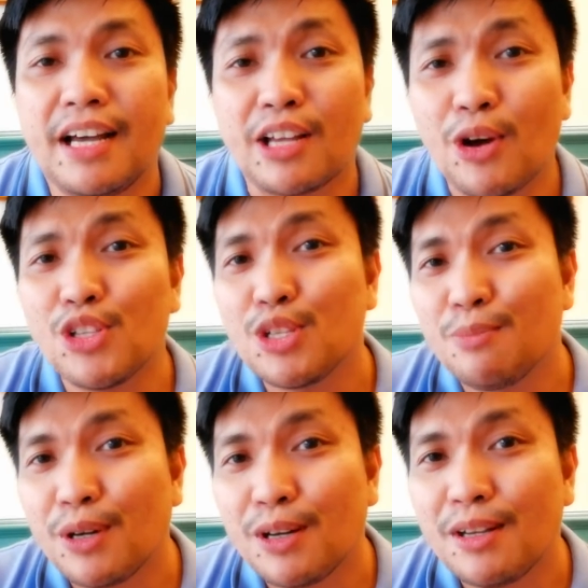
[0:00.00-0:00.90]

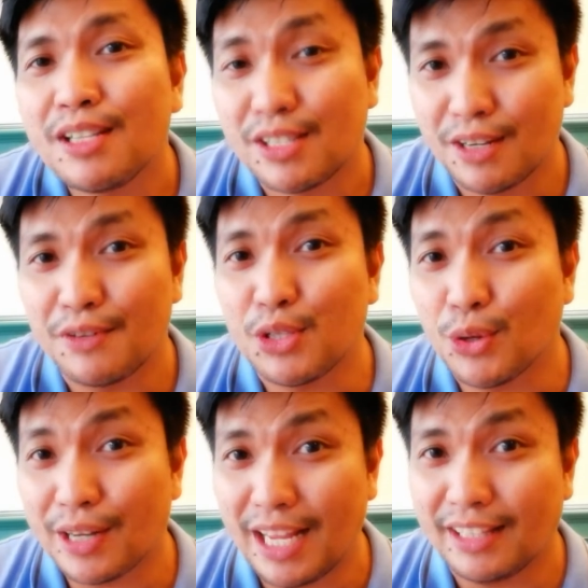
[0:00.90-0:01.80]
customer service
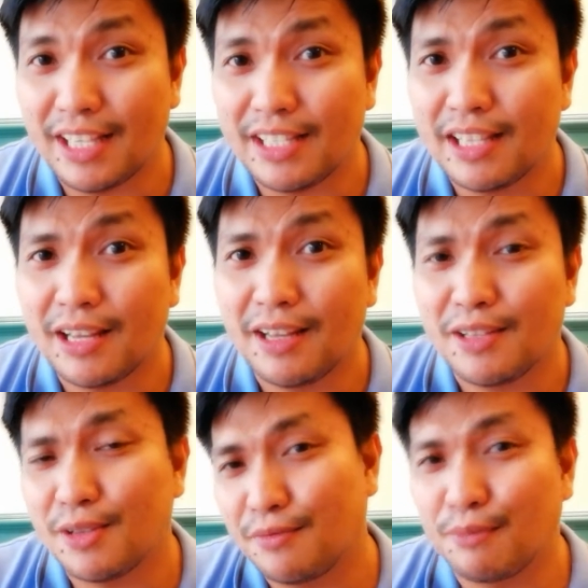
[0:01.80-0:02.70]
oriented sila.
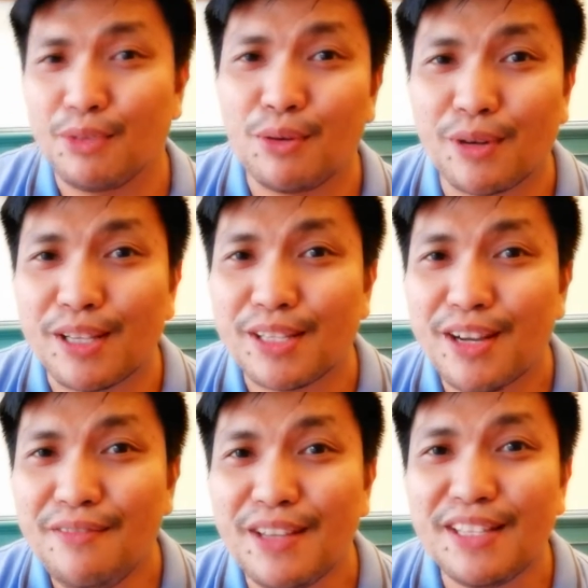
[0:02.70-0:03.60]
So from the word
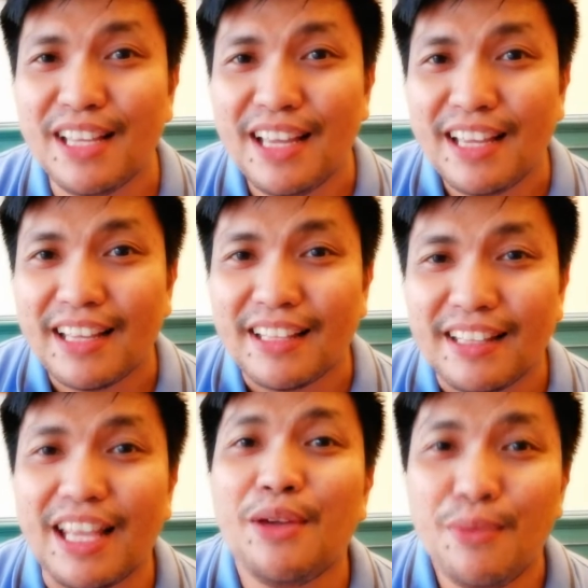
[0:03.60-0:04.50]
service,
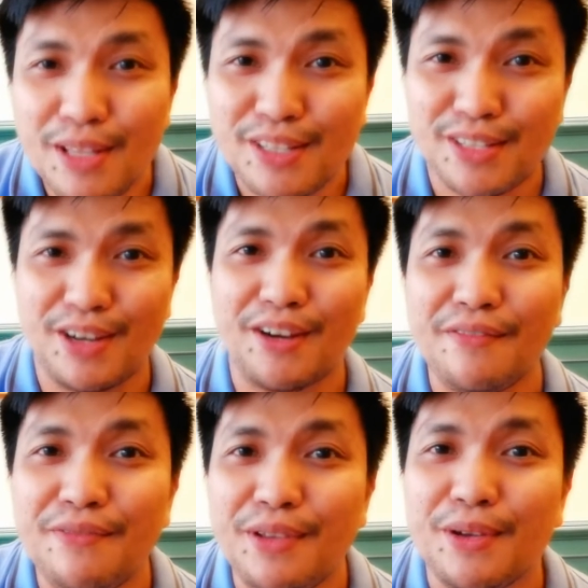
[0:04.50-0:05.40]
they will
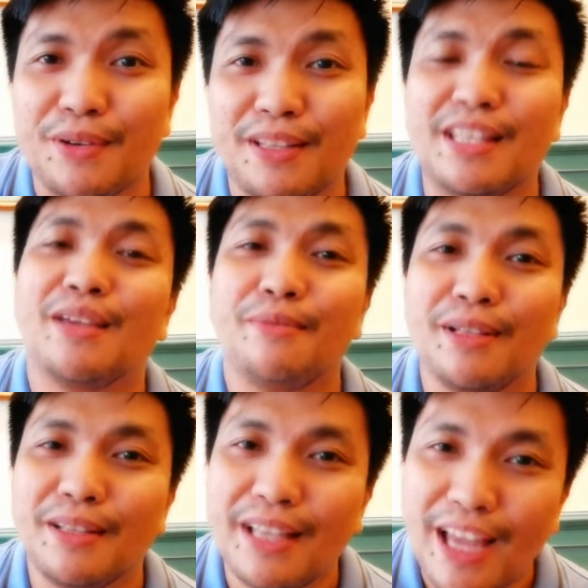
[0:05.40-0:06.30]
serve you. They
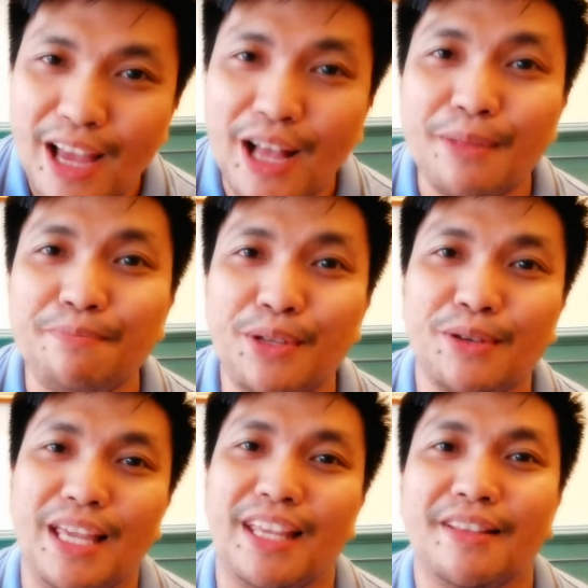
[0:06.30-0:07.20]
will help you
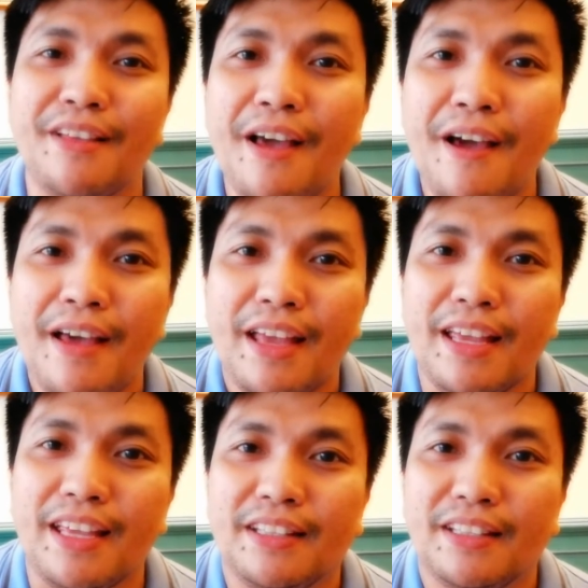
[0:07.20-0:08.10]
in
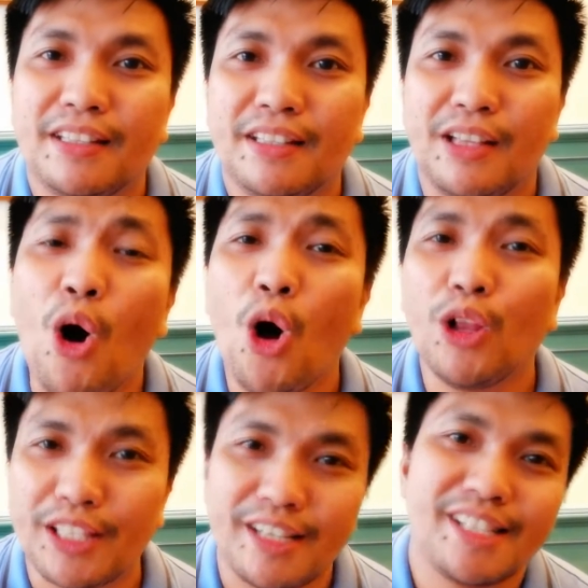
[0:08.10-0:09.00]
all
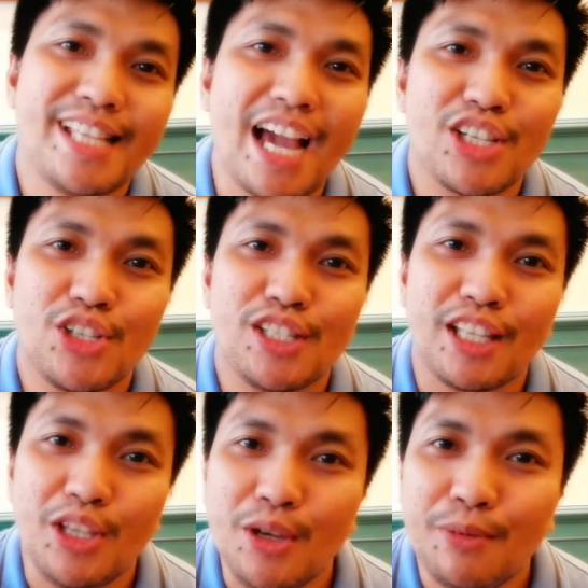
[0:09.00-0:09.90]
the transactions
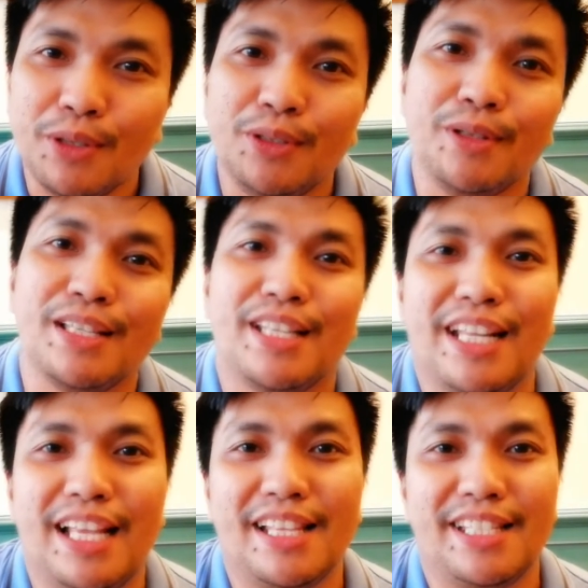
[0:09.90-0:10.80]
that you will do as a
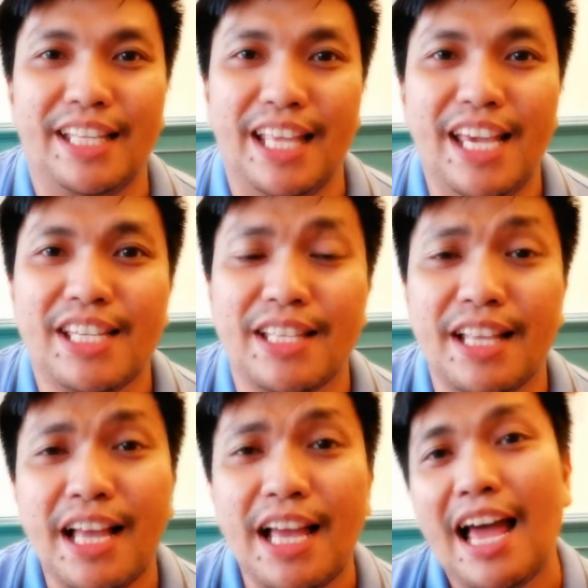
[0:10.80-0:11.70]
real estate agent.
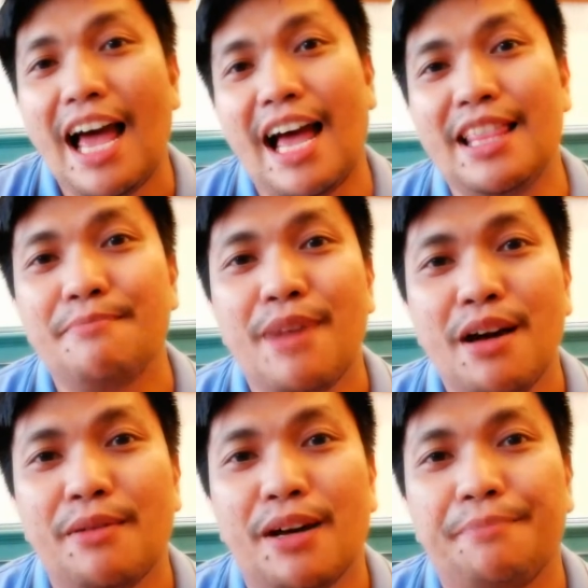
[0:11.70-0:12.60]

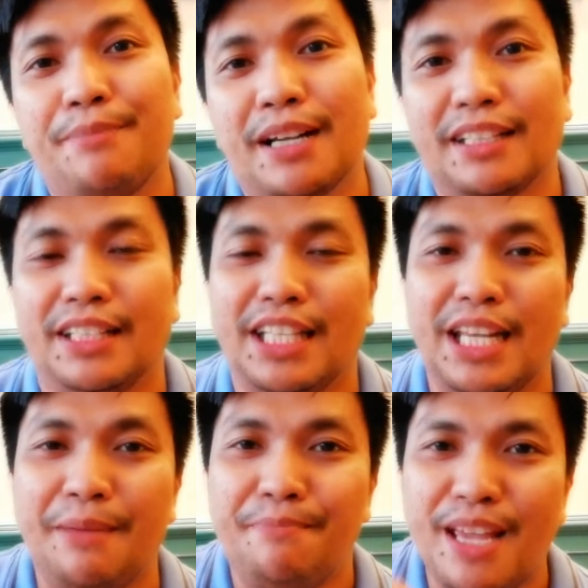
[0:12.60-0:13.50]
Halimbawa, pag
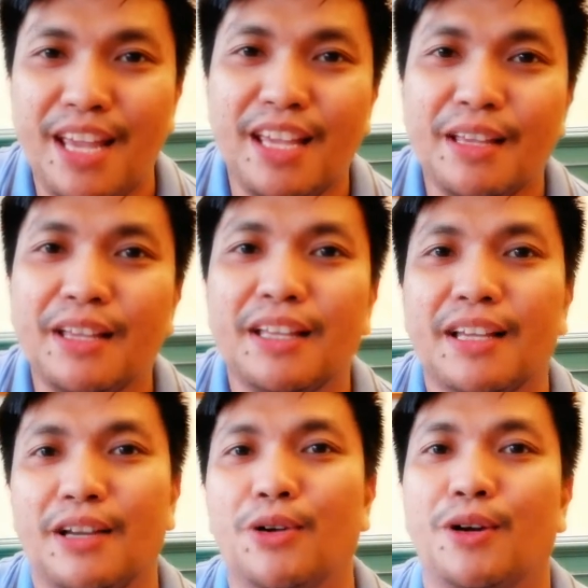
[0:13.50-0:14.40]
tripping
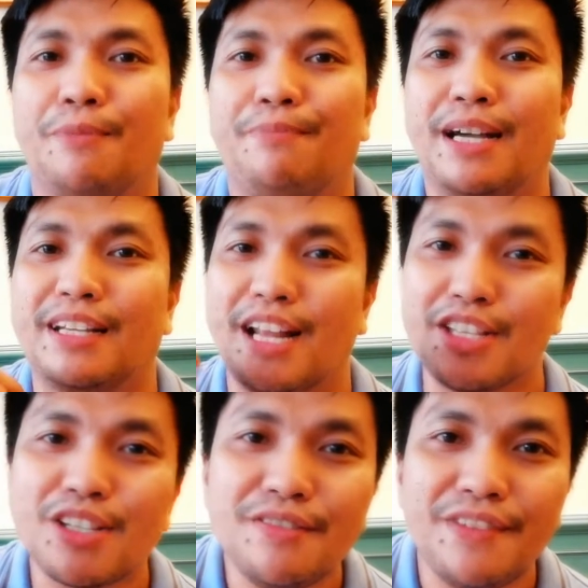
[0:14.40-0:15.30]
or pag
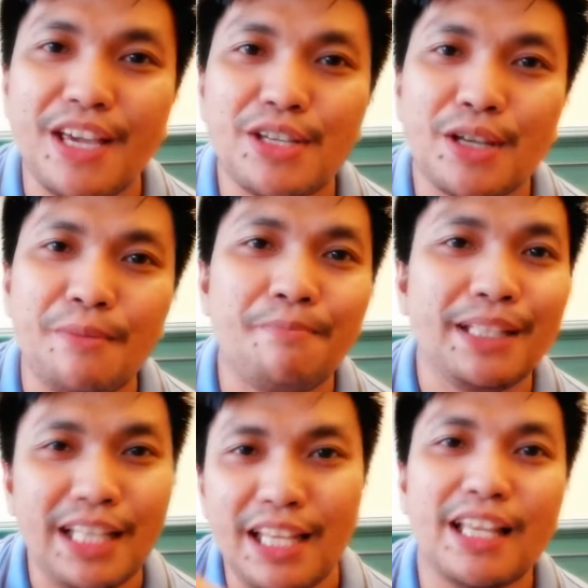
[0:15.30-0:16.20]
reservation,
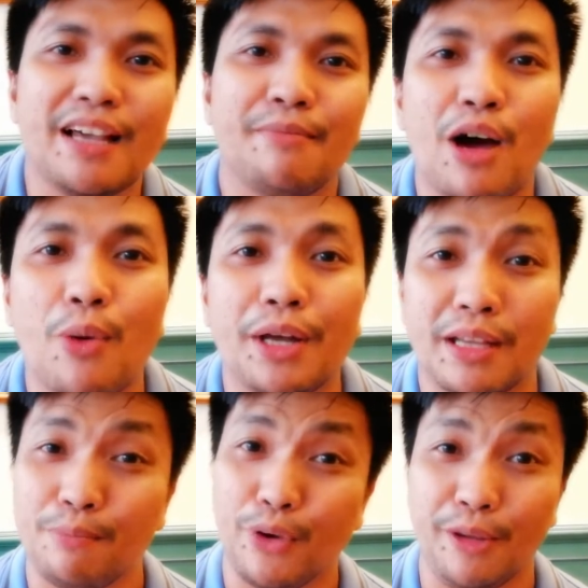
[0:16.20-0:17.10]
madali kang makuha ng
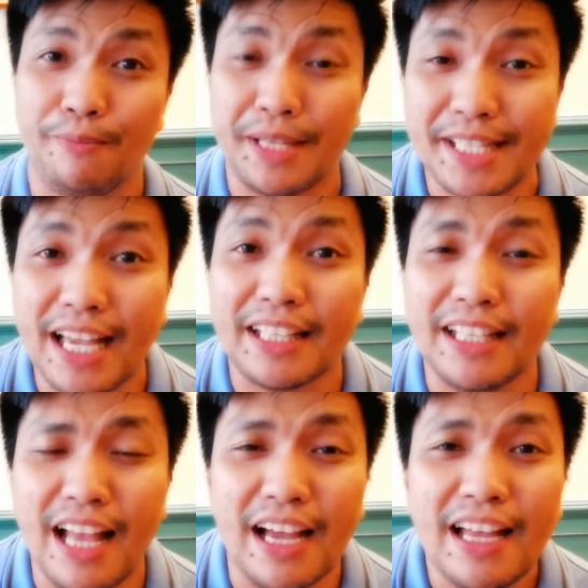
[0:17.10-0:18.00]
appointment sa
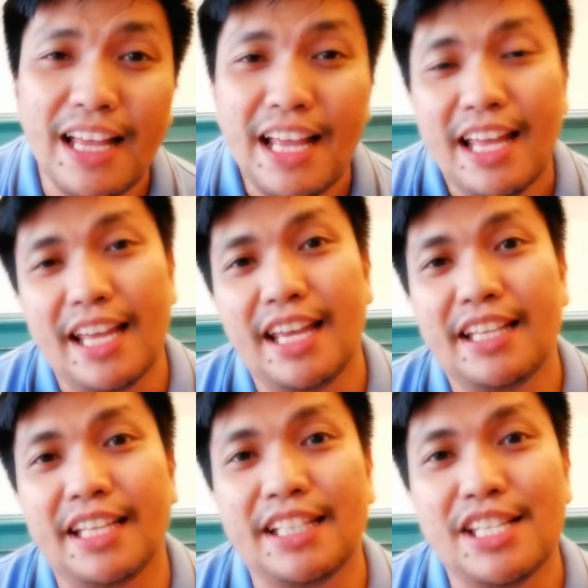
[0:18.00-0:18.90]
kanila.
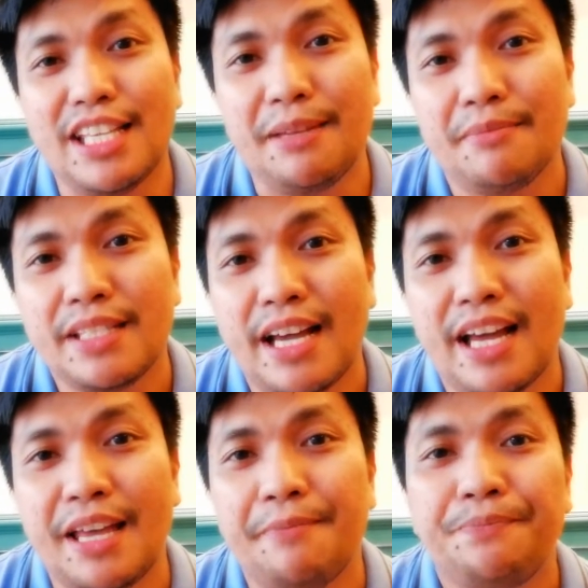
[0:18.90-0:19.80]
And at the same time,